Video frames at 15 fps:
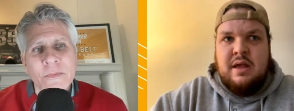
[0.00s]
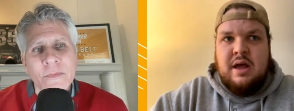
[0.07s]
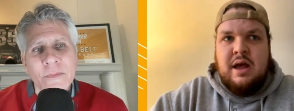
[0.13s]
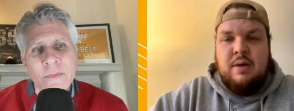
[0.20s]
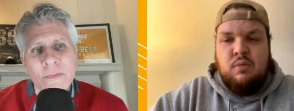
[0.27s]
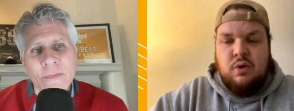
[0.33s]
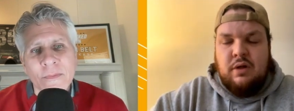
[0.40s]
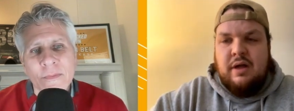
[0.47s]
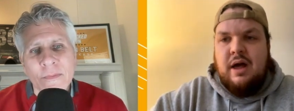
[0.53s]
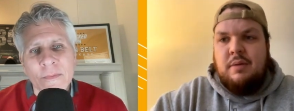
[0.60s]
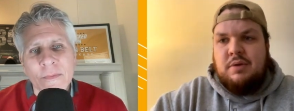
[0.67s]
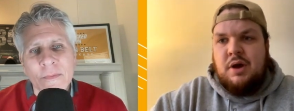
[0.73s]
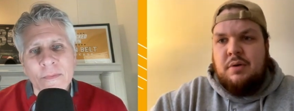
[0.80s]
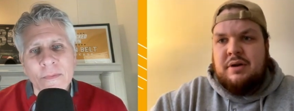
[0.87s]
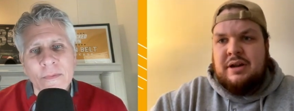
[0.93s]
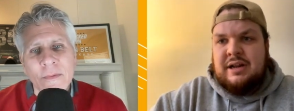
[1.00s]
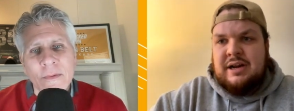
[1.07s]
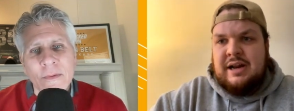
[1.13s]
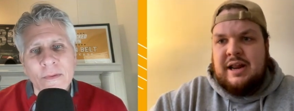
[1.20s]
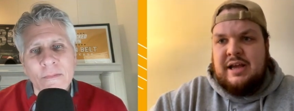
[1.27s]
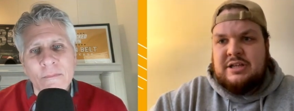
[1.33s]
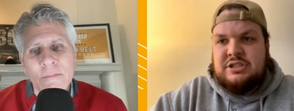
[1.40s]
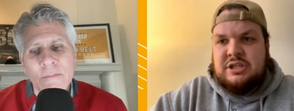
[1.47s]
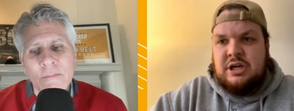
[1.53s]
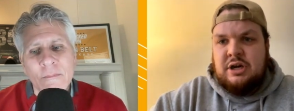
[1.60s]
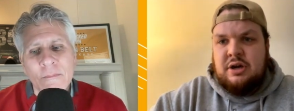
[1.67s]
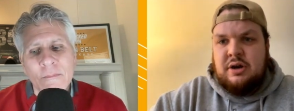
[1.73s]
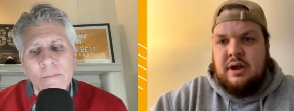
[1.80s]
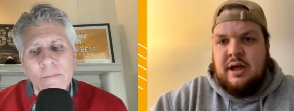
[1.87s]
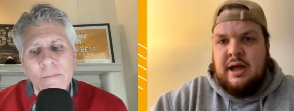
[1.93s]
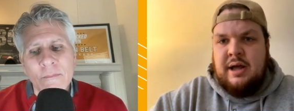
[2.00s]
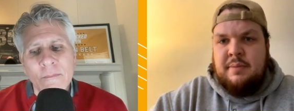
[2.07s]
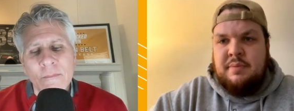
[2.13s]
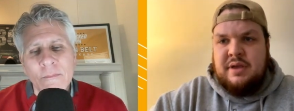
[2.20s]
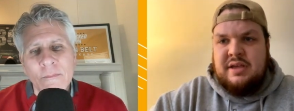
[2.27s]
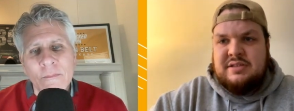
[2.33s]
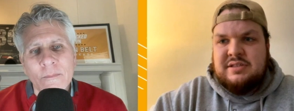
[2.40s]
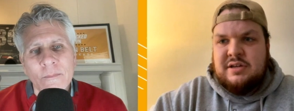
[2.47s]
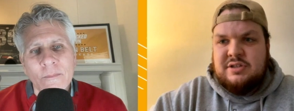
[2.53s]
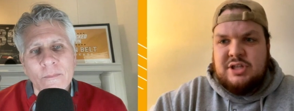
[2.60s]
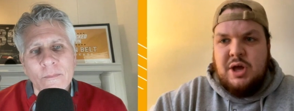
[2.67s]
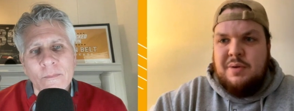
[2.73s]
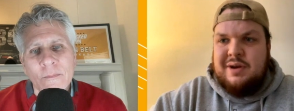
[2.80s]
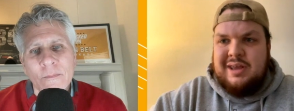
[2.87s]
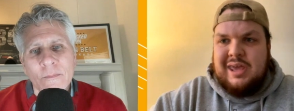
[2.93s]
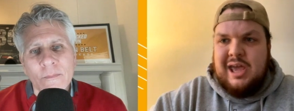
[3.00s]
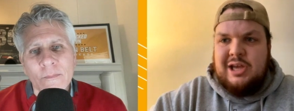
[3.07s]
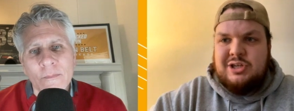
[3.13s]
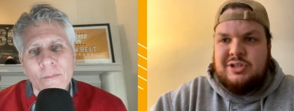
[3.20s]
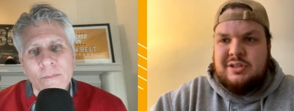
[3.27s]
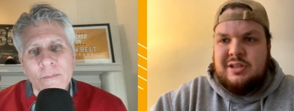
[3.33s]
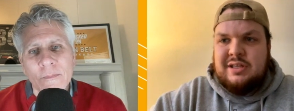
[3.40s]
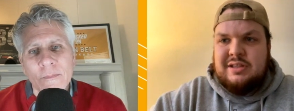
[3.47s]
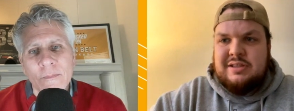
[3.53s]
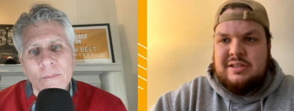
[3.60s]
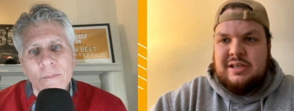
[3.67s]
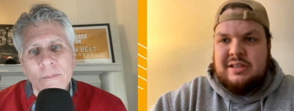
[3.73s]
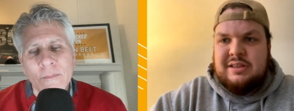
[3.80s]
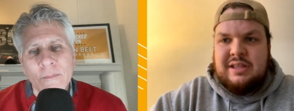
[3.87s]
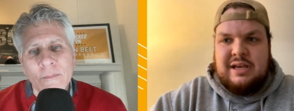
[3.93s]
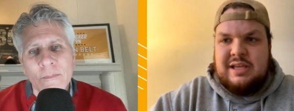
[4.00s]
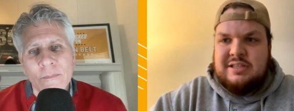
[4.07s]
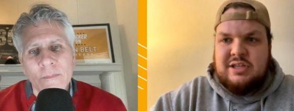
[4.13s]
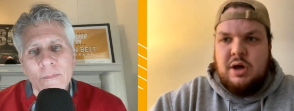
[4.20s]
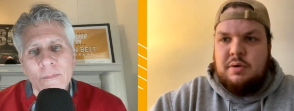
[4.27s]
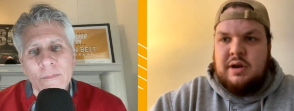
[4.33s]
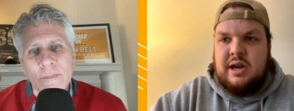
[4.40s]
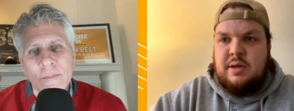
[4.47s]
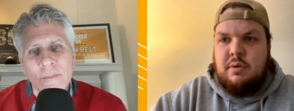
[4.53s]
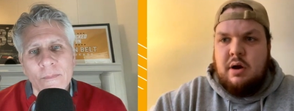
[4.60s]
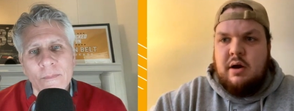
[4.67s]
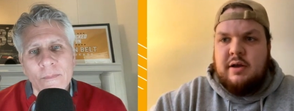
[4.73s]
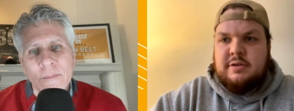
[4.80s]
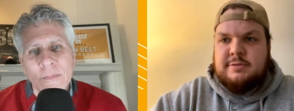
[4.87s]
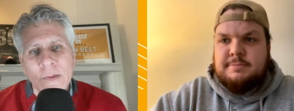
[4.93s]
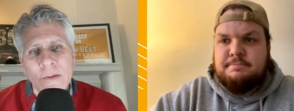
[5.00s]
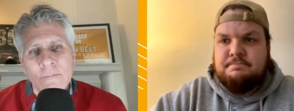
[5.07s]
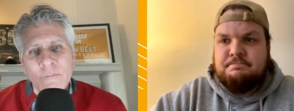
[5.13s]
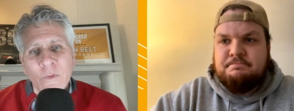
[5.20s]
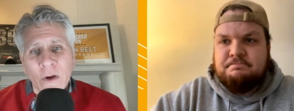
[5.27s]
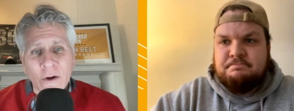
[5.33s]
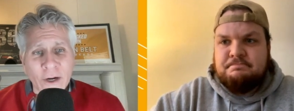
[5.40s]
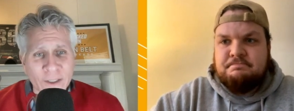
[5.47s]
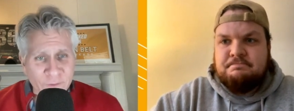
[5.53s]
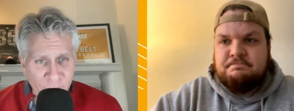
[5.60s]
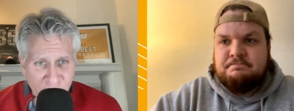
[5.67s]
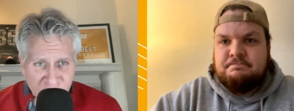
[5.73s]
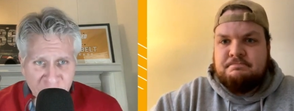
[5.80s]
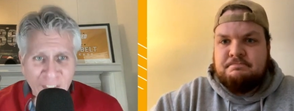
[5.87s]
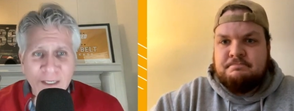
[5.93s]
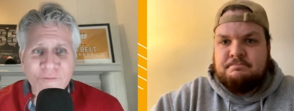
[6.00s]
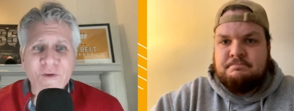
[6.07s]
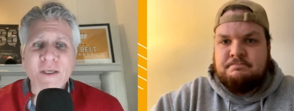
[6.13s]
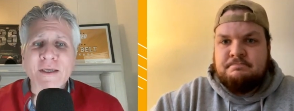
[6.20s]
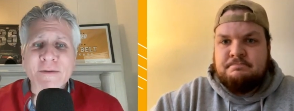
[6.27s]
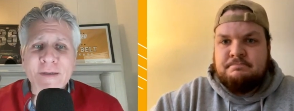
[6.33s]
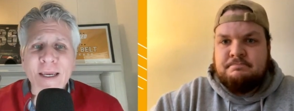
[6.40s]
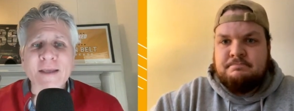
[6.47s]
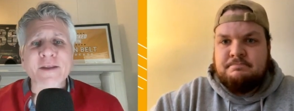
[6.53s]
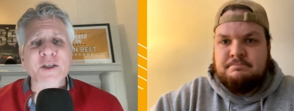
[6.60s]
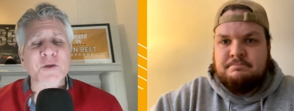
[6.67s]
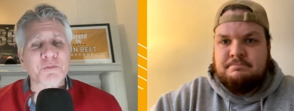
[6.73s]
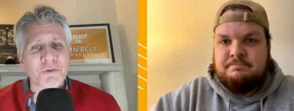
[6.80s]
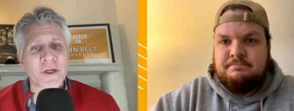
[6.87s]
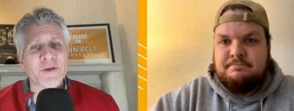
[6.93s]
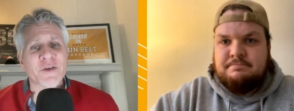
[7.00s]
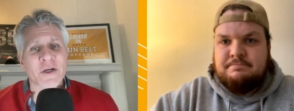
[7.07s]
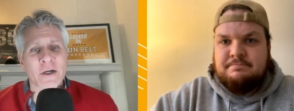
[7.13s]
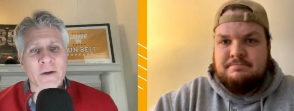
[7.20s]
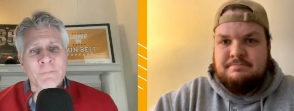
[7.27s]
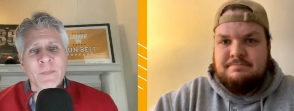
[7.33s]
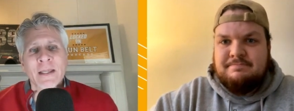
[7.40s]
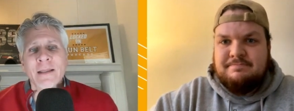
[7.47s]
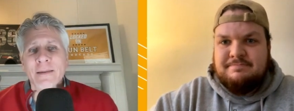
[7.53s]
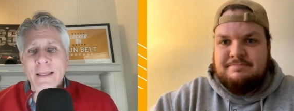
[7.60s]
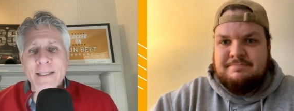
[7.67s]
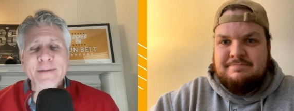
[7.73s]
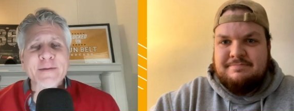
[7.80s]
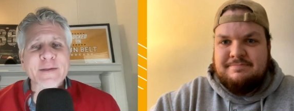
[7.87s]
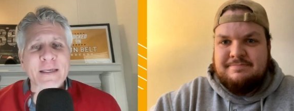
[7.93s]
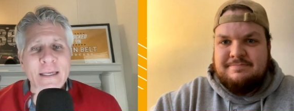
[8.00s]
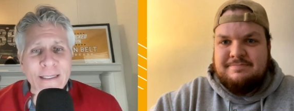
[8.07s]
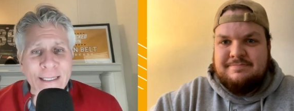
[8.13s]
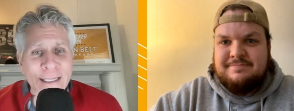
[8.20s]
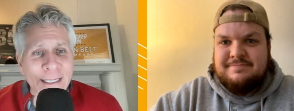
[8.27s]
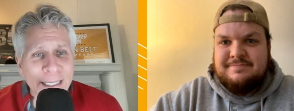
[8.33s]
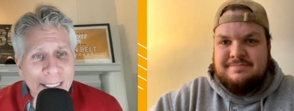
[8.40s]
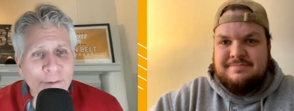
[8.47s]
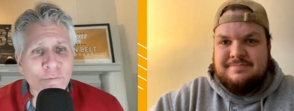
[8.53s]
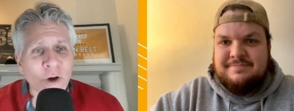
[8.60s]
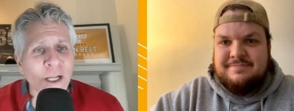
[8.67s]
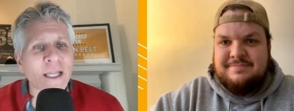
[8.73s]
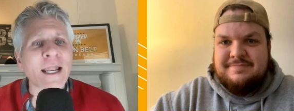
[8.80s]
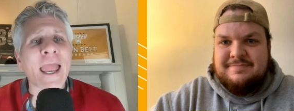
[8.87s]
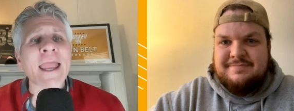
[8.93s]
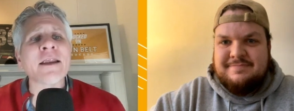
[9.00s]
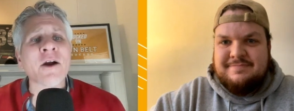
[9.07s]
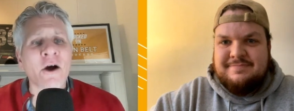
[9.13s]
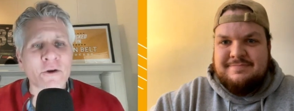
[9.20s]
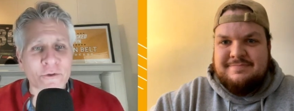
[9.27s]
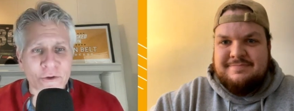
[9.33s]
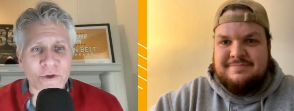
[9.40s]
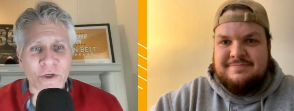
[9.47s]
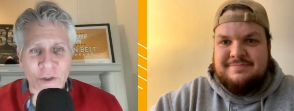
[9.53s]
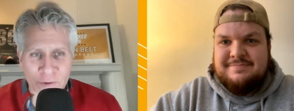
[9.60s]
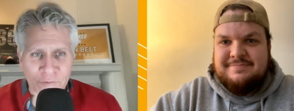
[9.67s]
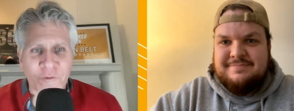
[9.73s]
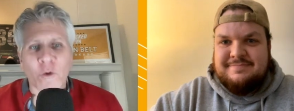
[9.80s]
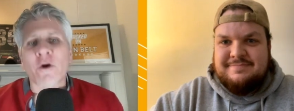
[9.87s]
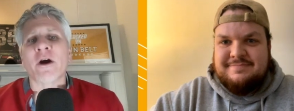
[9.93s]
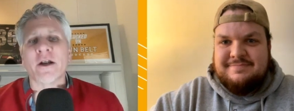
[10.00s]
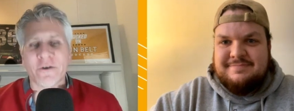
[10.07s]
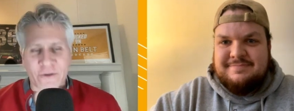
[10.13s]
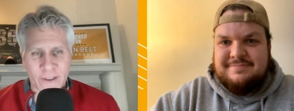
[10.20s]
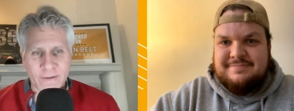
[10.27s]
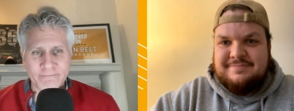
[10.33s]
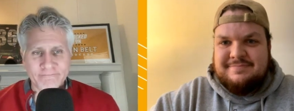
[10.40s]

Speaker 1: uh, will help going into next year uh, because there's no indication that, that, that he's going anywhere else.
Speaker 2: All right. So, see if you can take the sprinter. Let's see. Can he run an 800 to your 400?